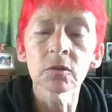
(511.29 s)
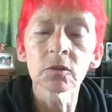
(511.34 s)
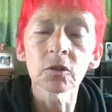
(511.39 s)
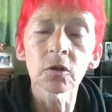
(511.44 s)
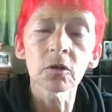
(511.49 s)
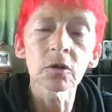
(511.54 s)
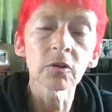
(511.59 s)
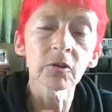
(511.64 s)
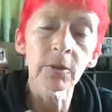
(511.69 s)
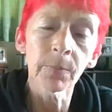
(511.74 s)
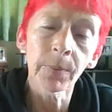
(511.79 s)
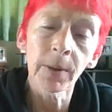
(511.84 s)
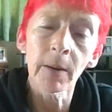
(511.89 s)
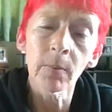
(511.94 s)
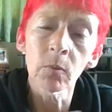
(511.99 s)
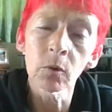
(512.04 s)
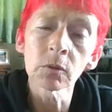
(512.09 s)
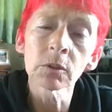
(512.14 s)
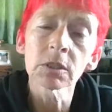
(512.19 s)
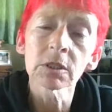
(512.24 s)
dog, the pup
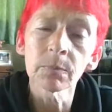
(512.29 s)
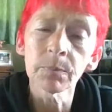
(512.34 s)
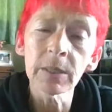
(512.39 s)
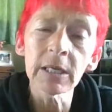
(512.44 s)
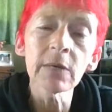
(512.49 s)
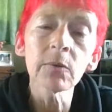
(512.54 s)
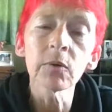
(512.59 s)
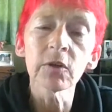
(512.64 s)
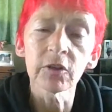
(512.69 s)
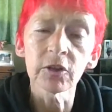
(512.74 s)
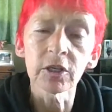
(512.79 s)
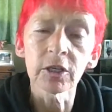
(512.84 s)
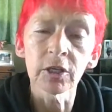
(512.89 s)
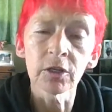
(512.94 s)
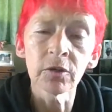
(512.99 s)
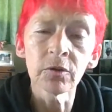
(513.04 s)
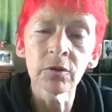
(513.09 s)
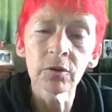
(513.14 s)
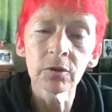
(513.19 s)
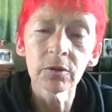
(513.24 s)
wants to be with
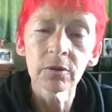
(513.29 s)
you.